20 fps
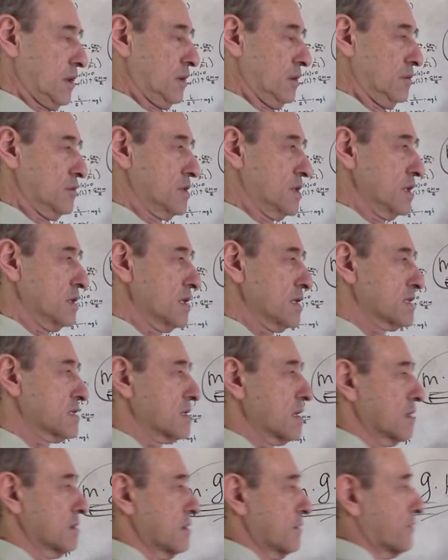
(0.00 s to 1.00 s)
You see
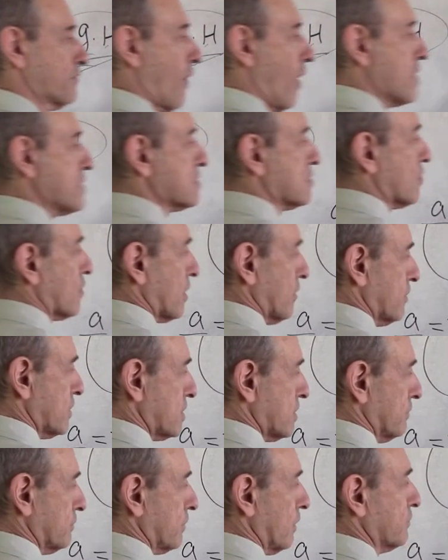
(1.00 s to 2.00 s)
this? The first
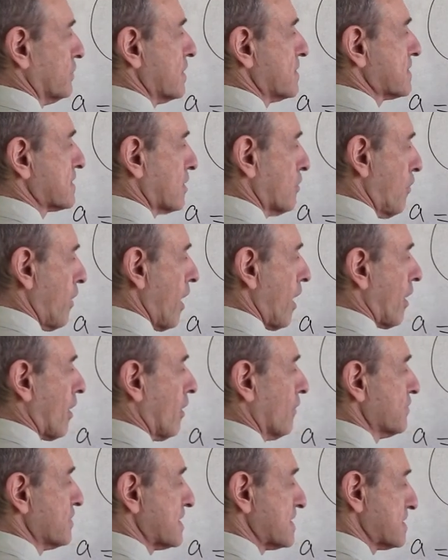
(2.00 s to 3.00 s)
derivative of the square
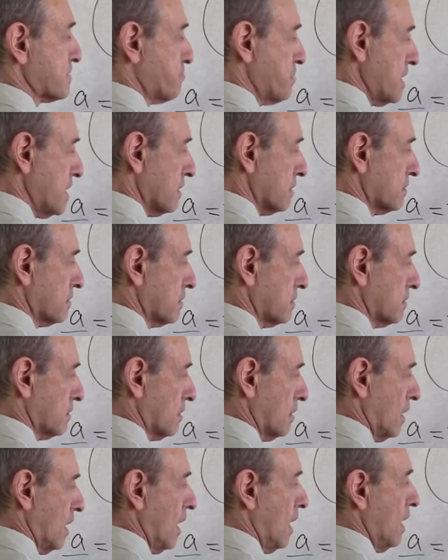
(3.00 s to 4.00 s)
of the speed
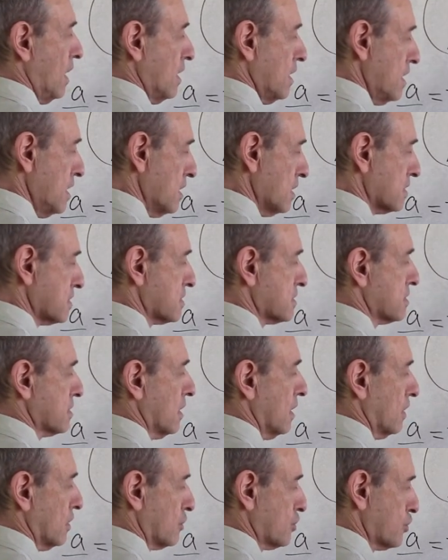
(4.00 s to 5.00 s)
is
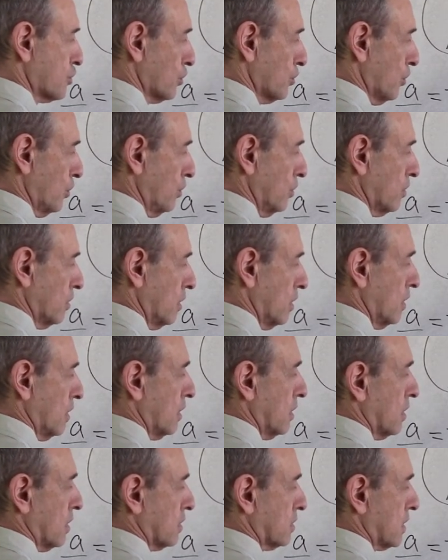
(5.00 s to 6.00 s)
two
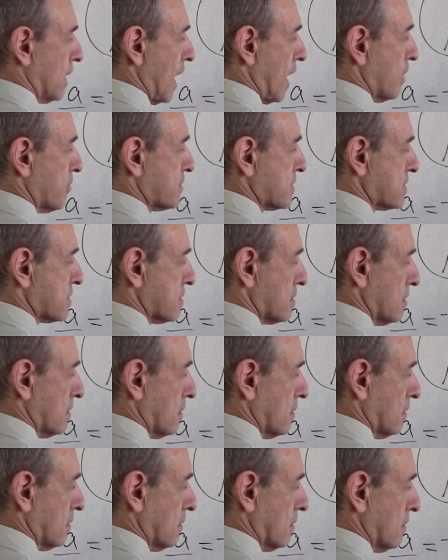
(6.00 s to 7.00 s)
times
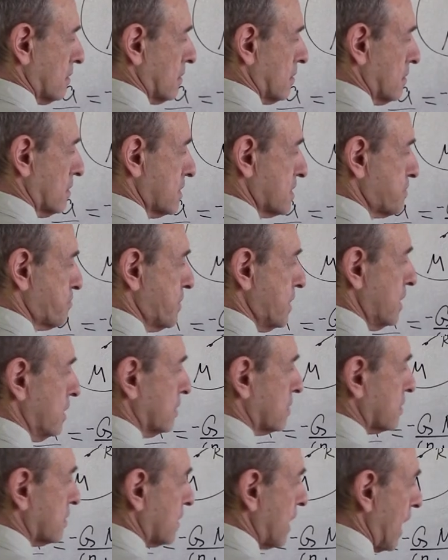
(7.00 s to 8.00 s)
the
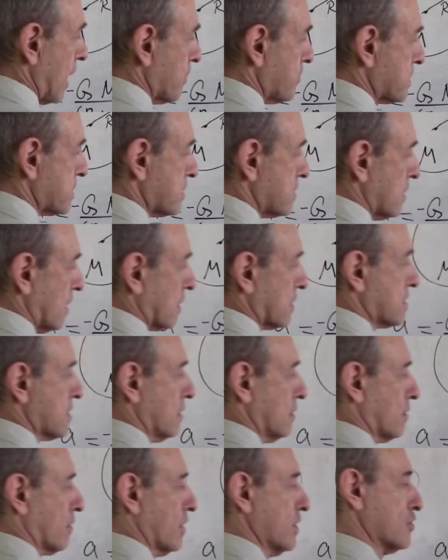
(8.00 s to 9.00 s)
speed times
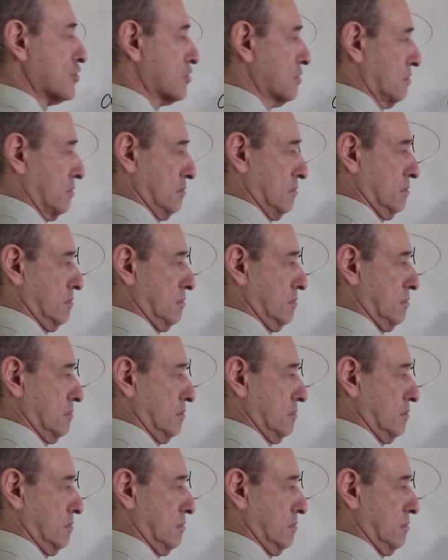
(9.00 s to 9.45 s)
acceleration,